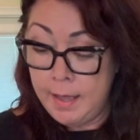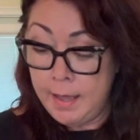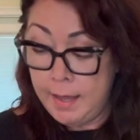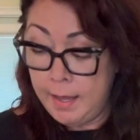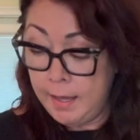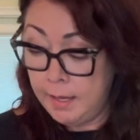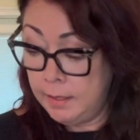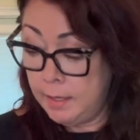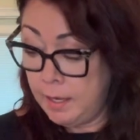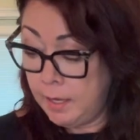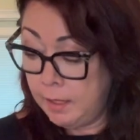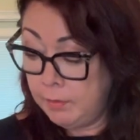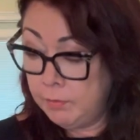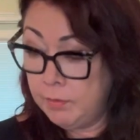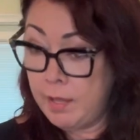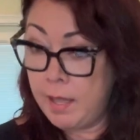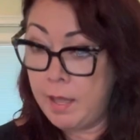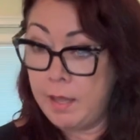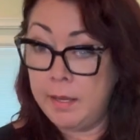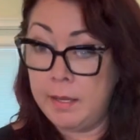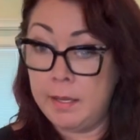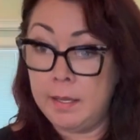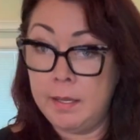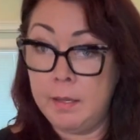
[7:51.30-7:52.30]
And I've
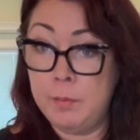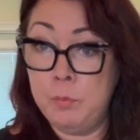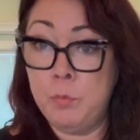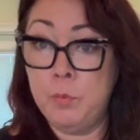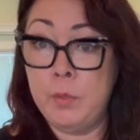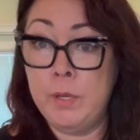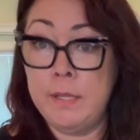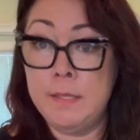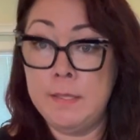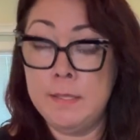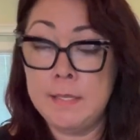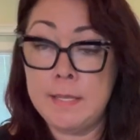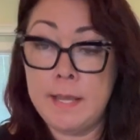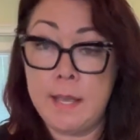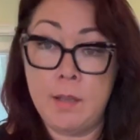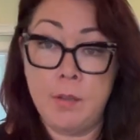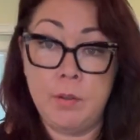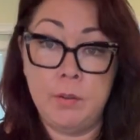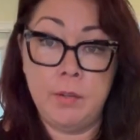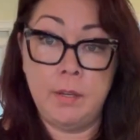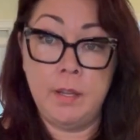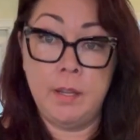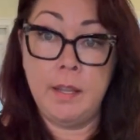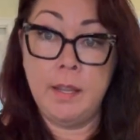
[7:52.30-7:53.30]
got them written
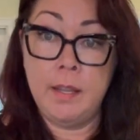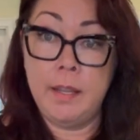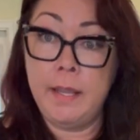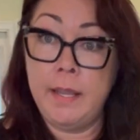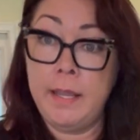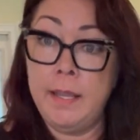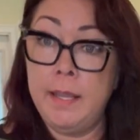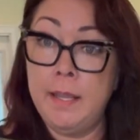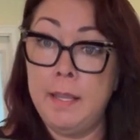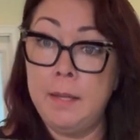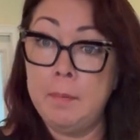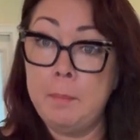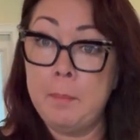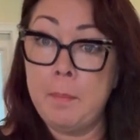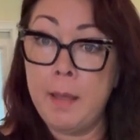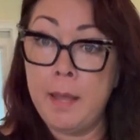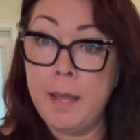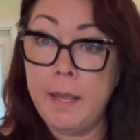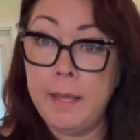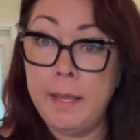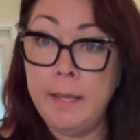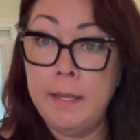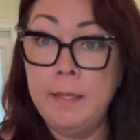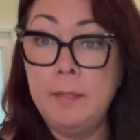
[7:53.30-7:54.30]
down in
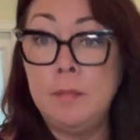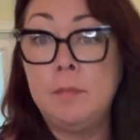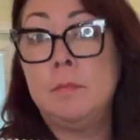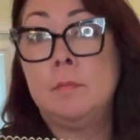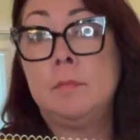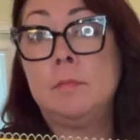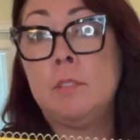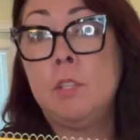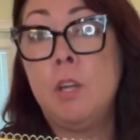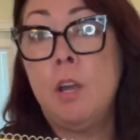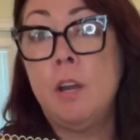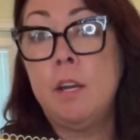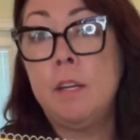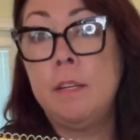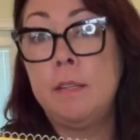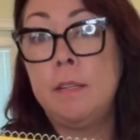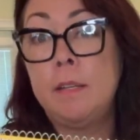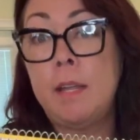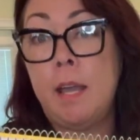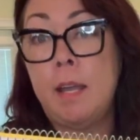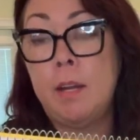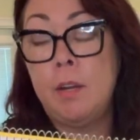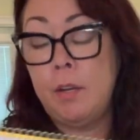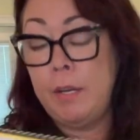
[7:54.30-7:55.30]
my garden
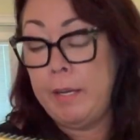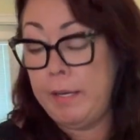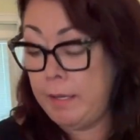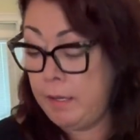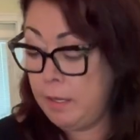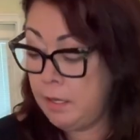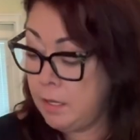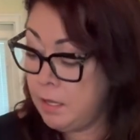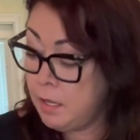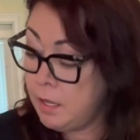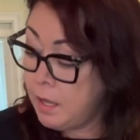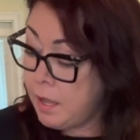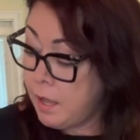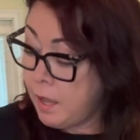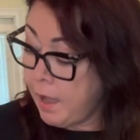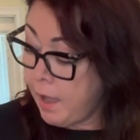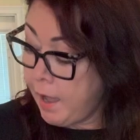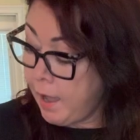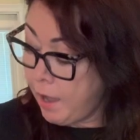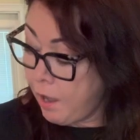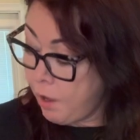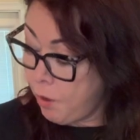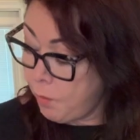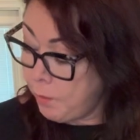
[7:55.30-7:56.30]
diary,
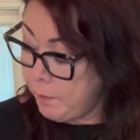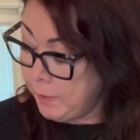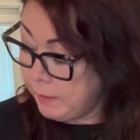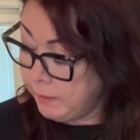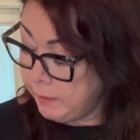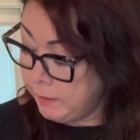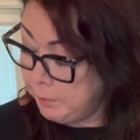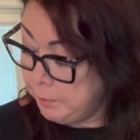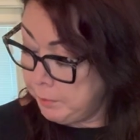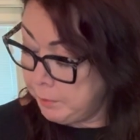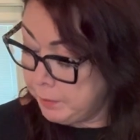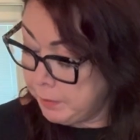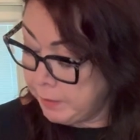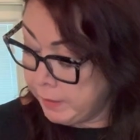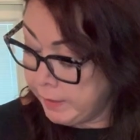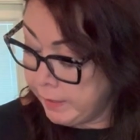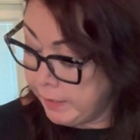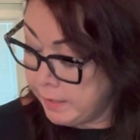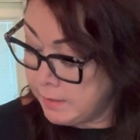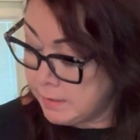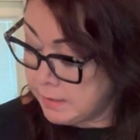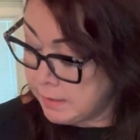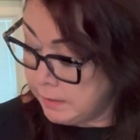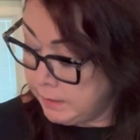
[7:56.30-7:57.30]
how many
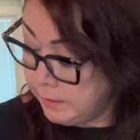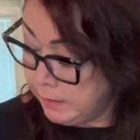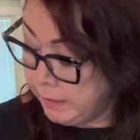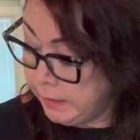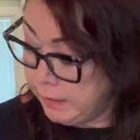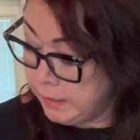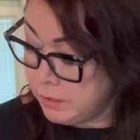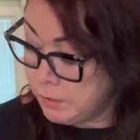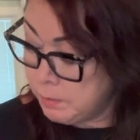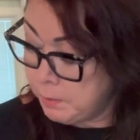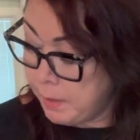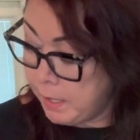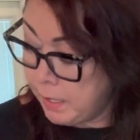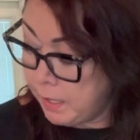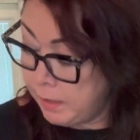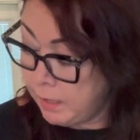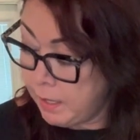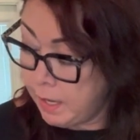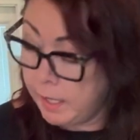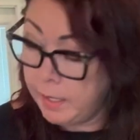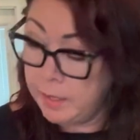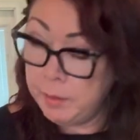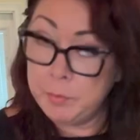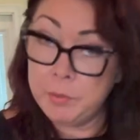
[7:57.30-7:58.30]
plants in each bed
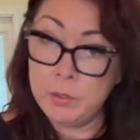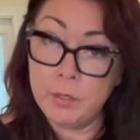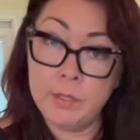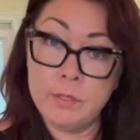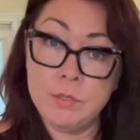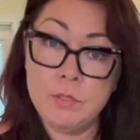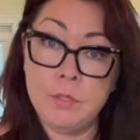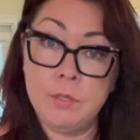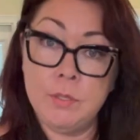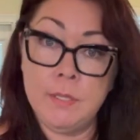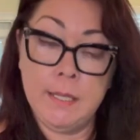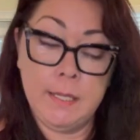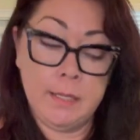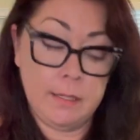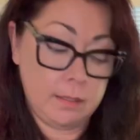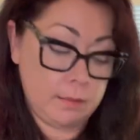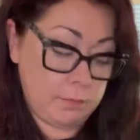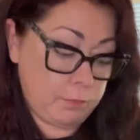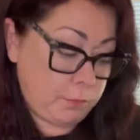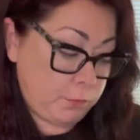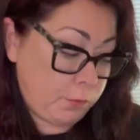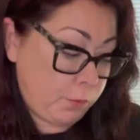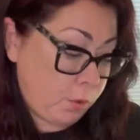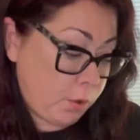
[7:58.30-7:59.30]
I am going to need
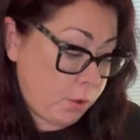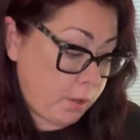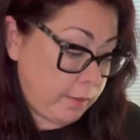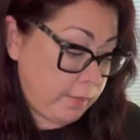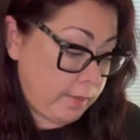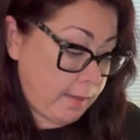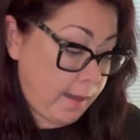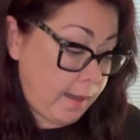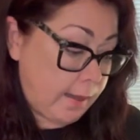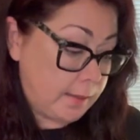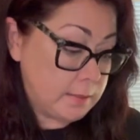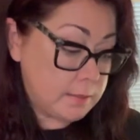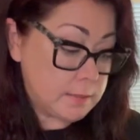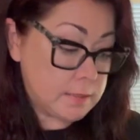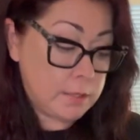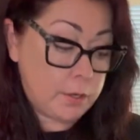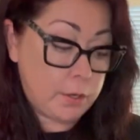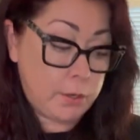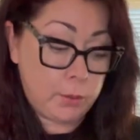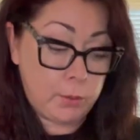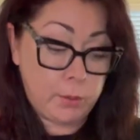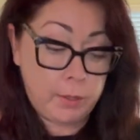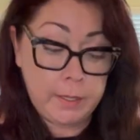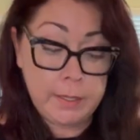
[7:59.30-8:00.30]
for that.
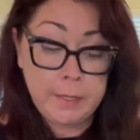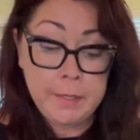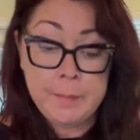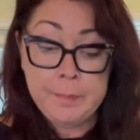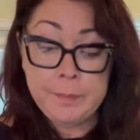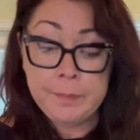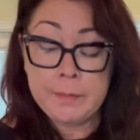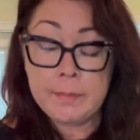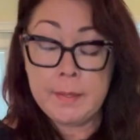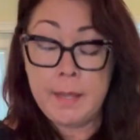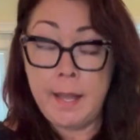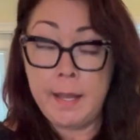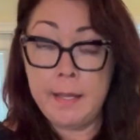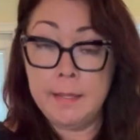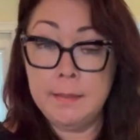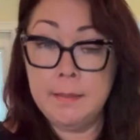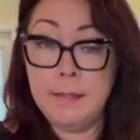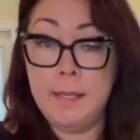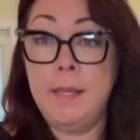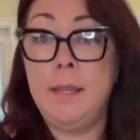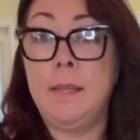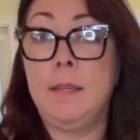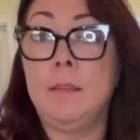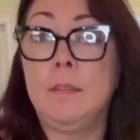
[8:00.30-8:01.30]
So I
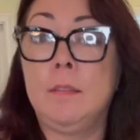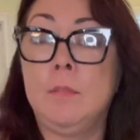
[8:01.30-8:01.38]
think